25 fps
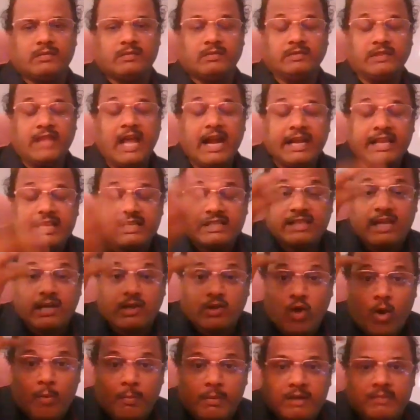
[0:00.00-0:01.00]
That is the
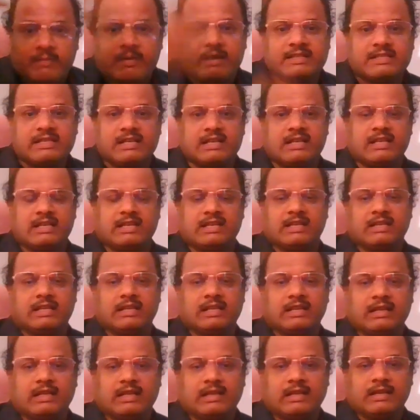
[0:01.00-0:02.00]
topic basically.
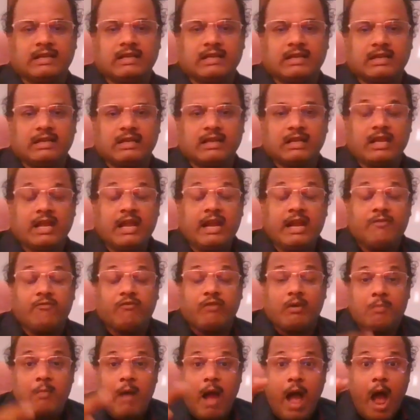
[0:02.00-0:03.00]
And
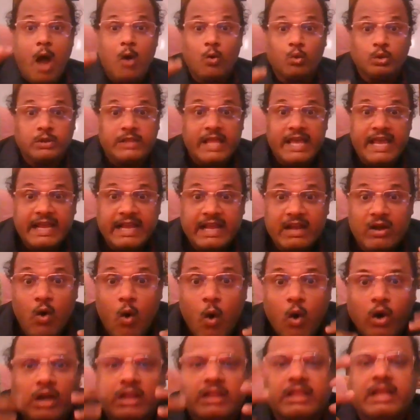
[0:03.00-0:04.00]
from how they
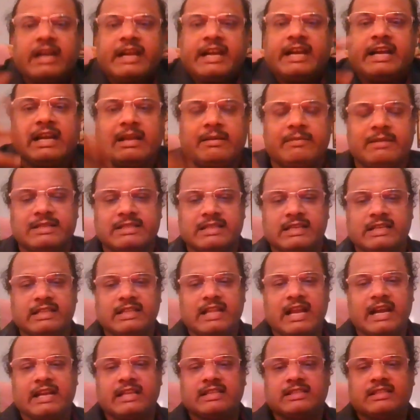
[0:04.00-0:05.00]
got the data basically,
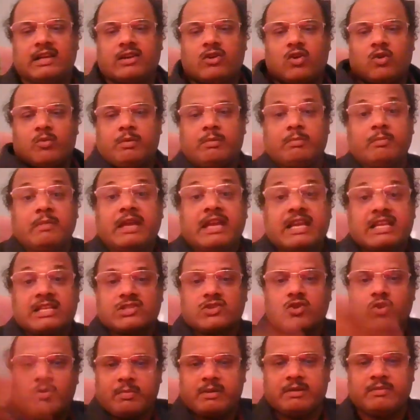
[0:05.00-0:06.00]
that is the topic, biggest
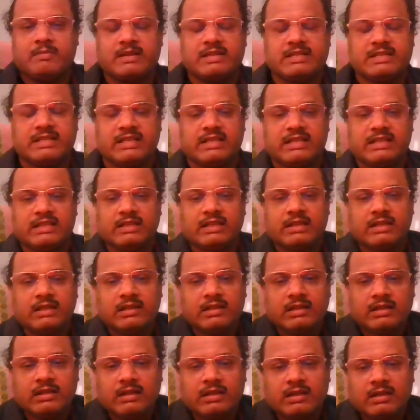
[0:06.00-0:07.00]
topic basically.
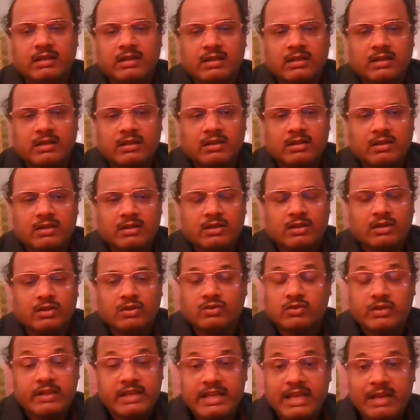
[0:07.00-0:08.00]

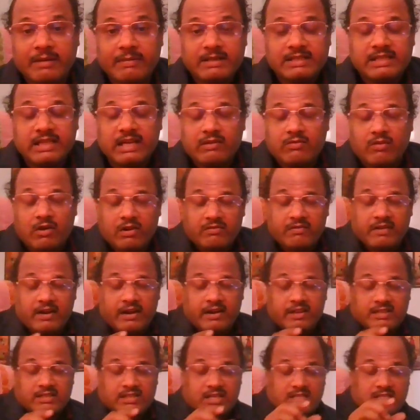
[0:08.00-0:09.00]
So here basically what we have
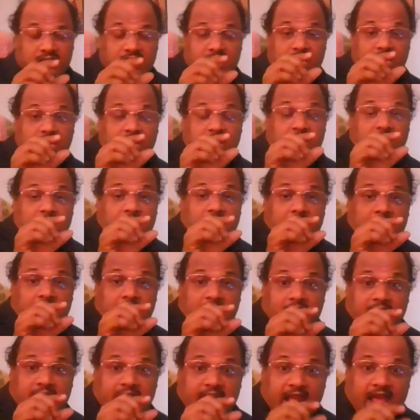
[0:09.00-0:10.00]
discussed,
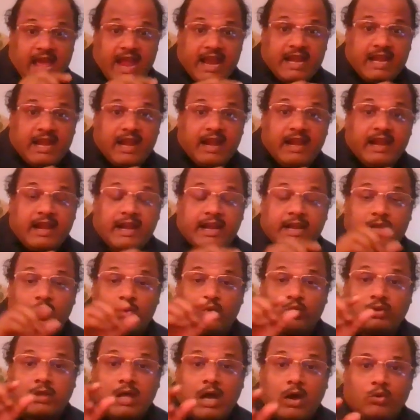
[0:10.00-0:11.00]
900 to
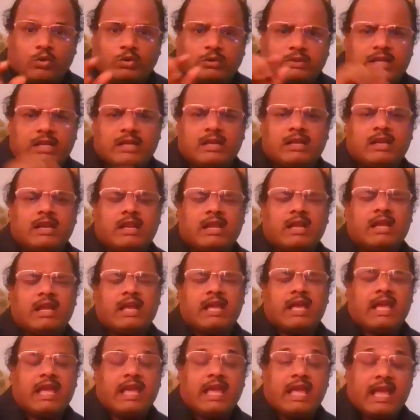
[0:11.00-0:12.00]
1000
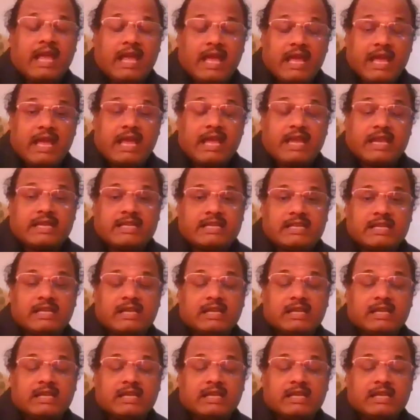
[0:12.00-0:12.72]
age